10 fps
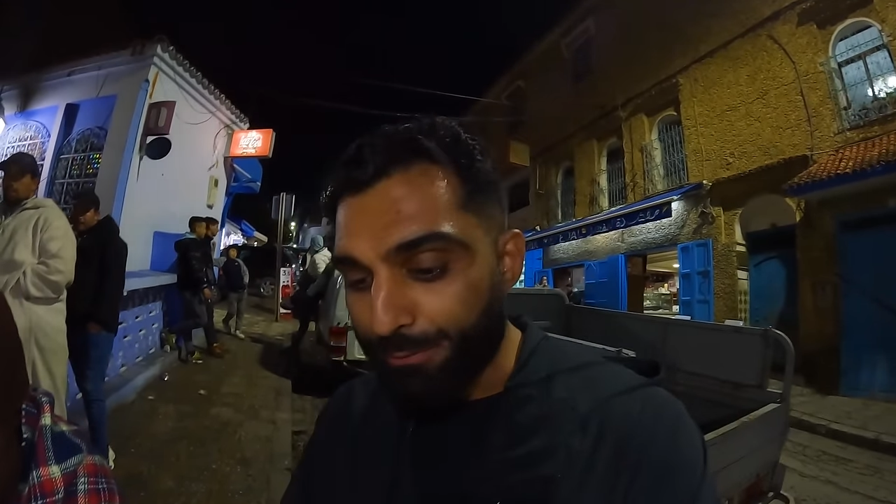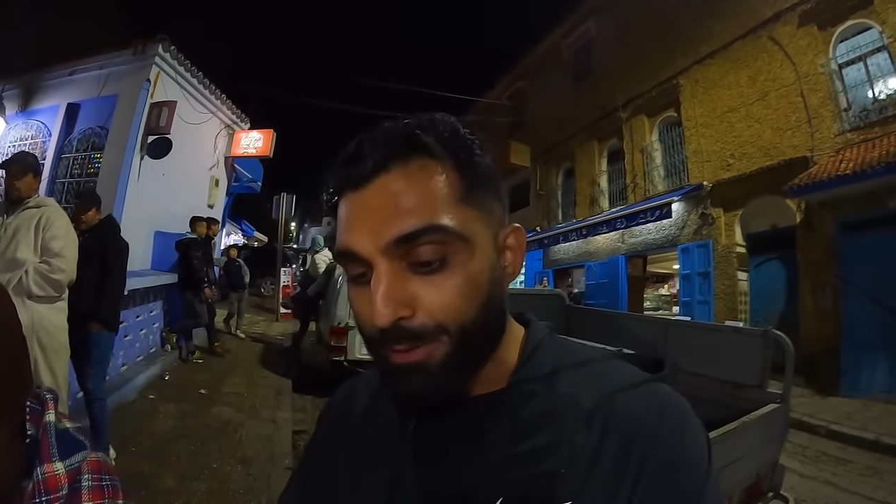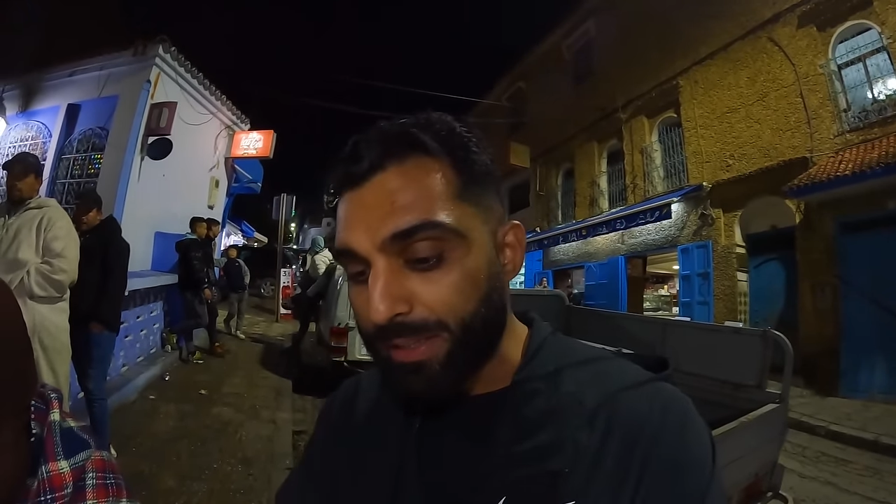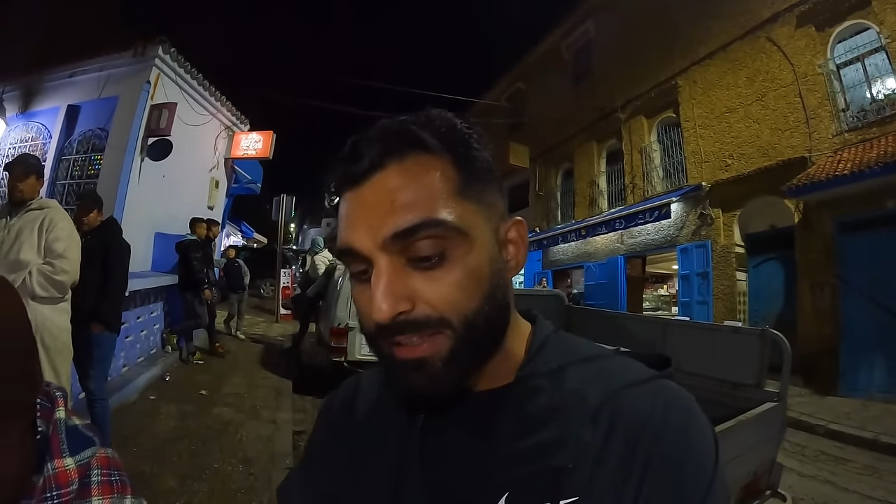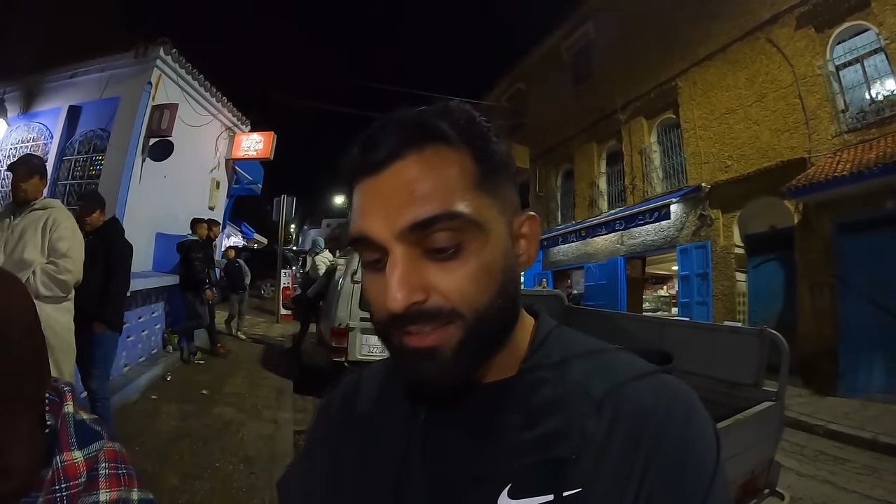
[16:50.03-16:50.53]
if
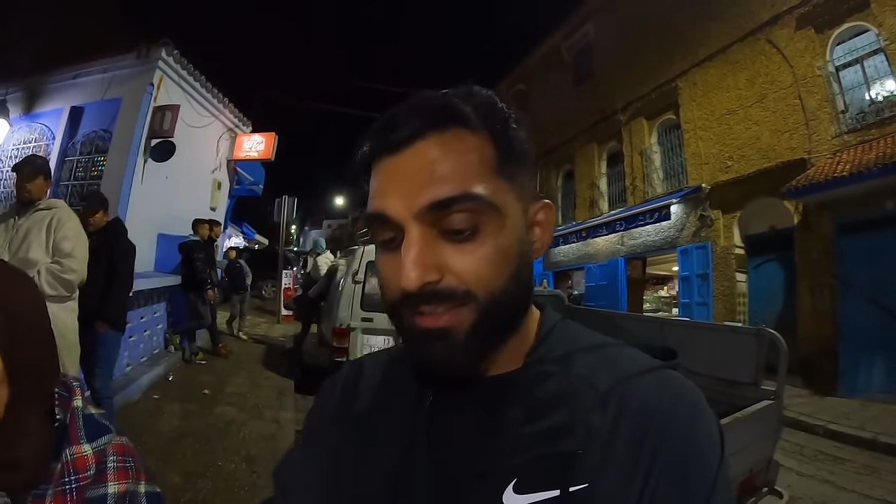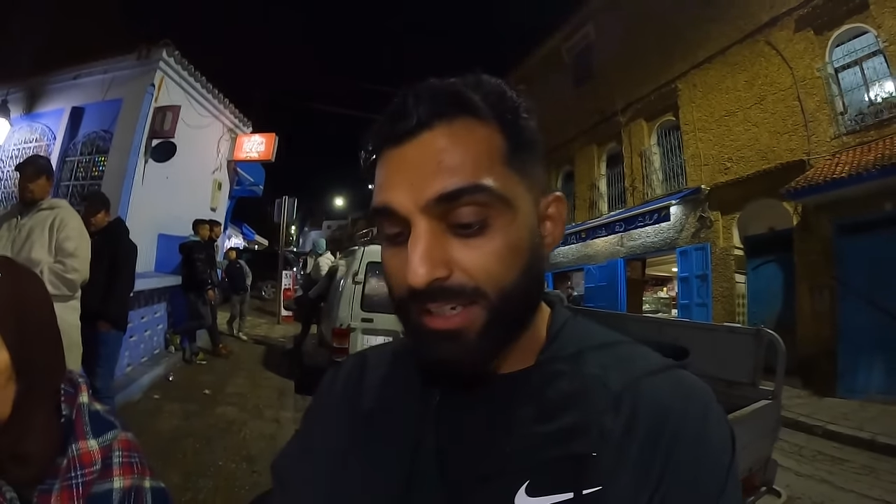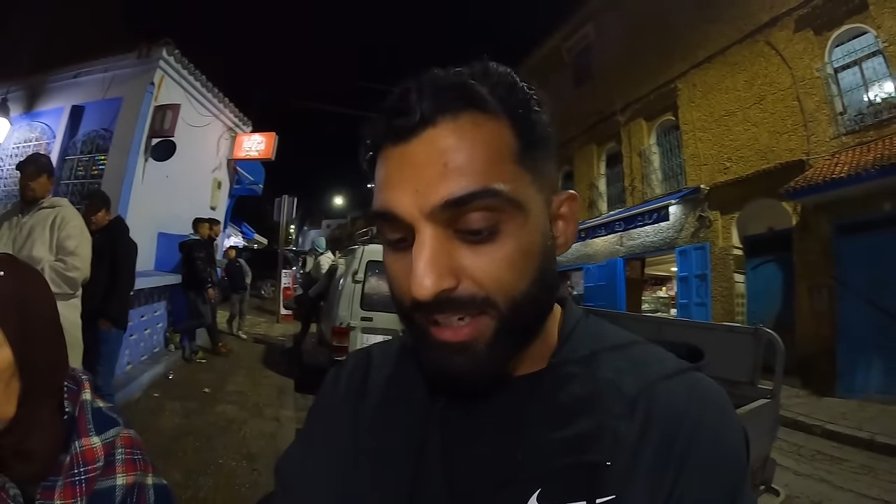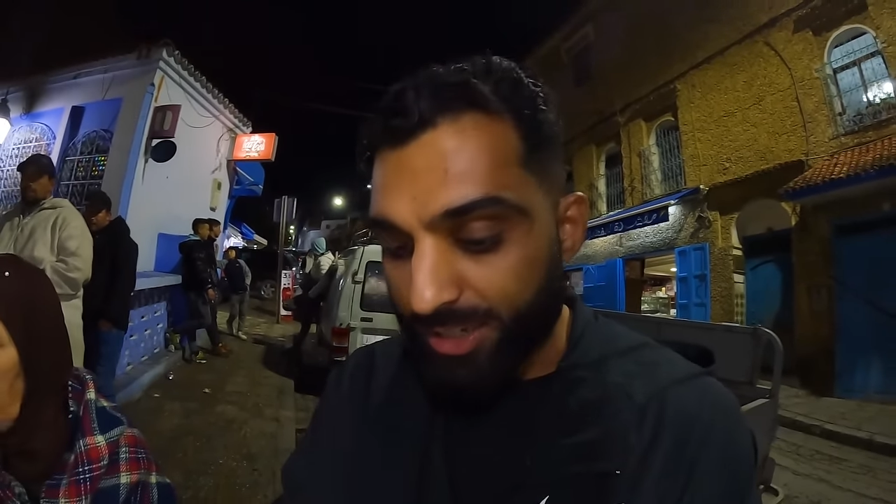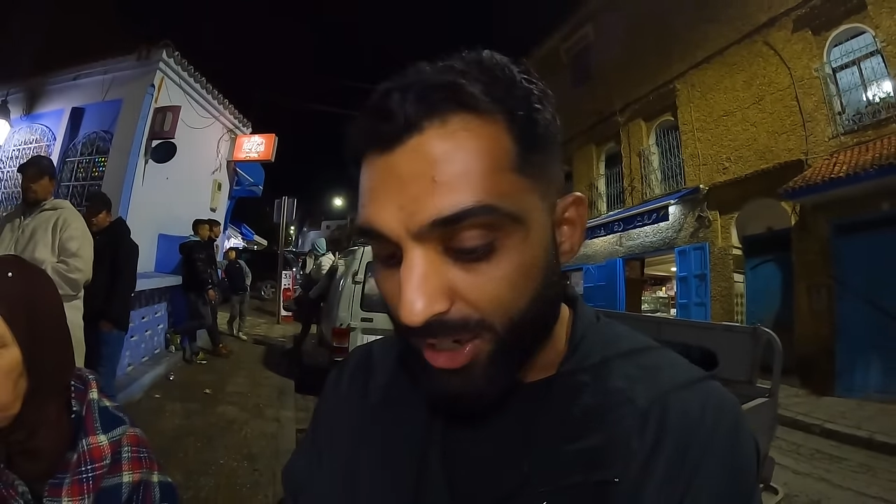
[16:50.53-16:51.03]
you eat this,
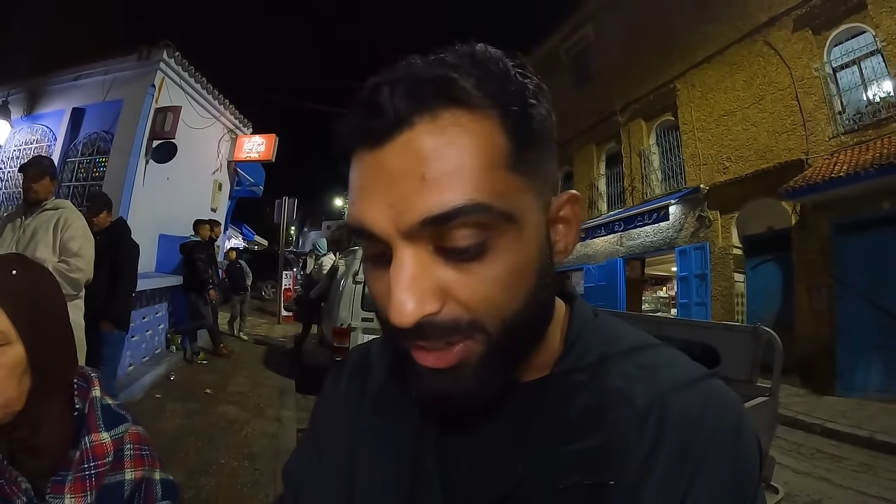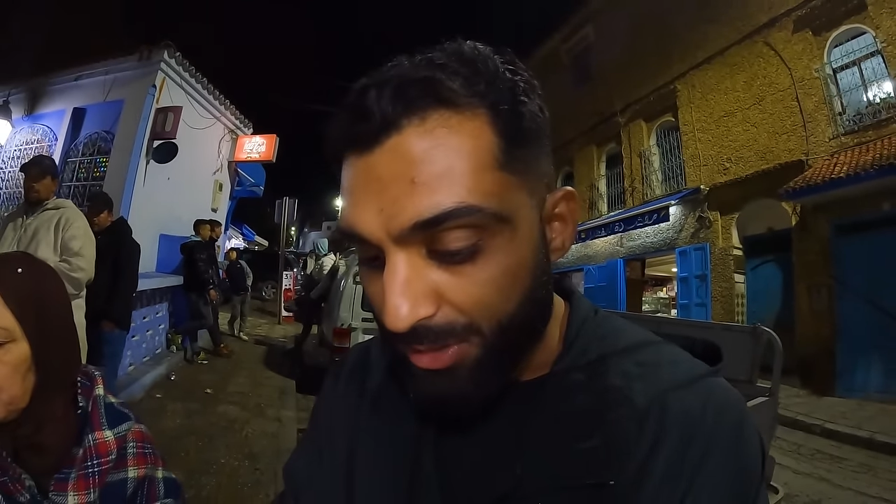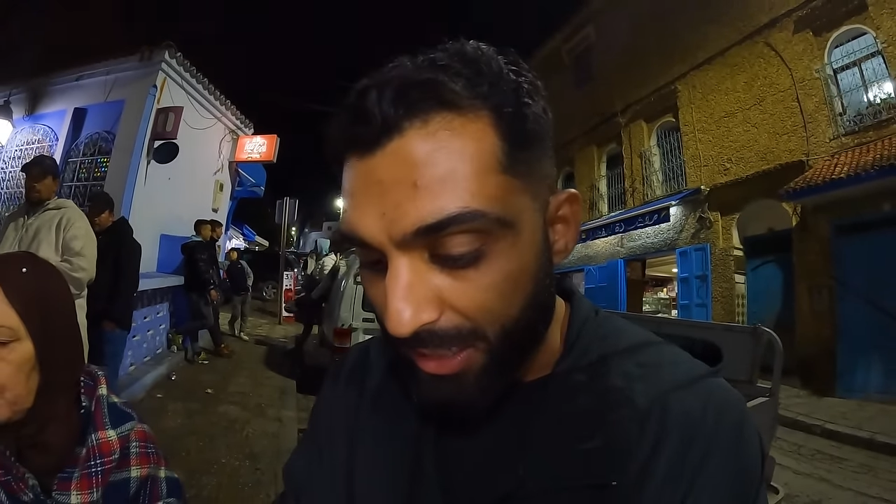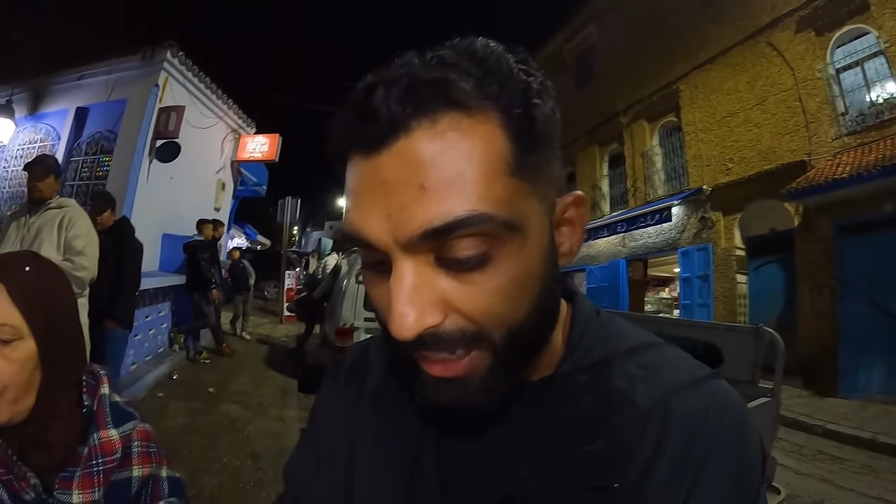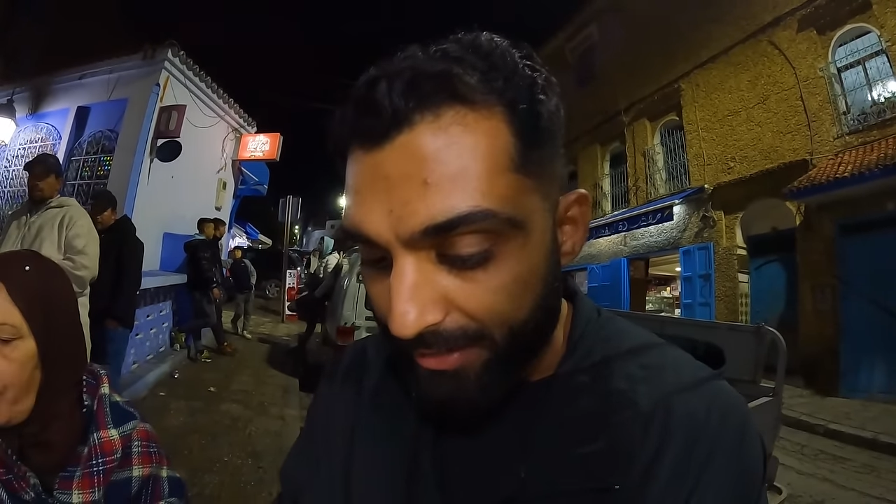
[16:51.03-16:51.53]
they're gonna charge
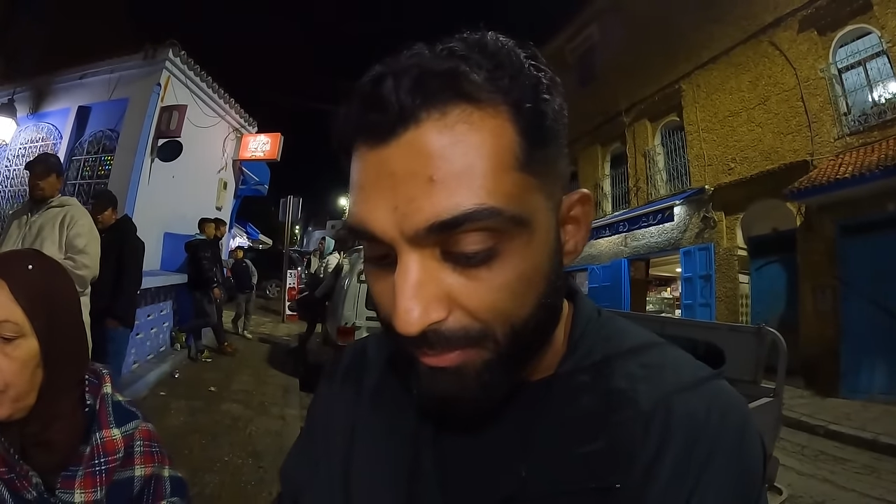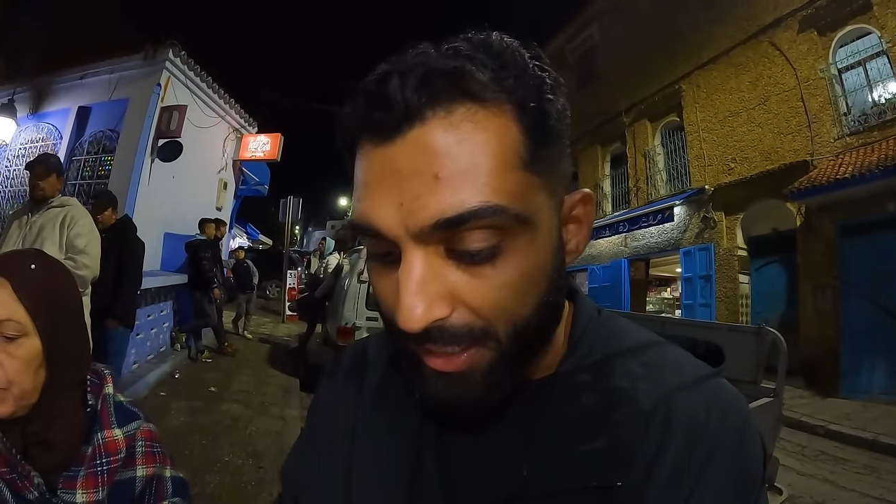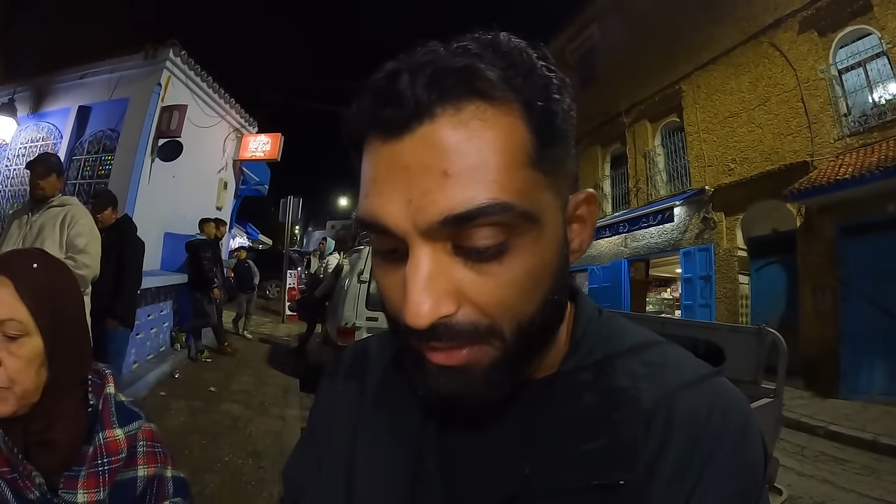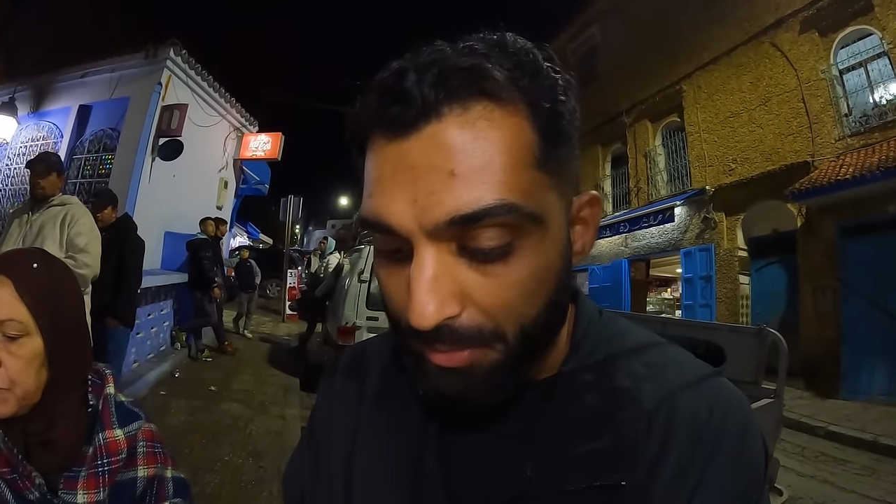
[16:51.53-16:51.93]
you a lot of money.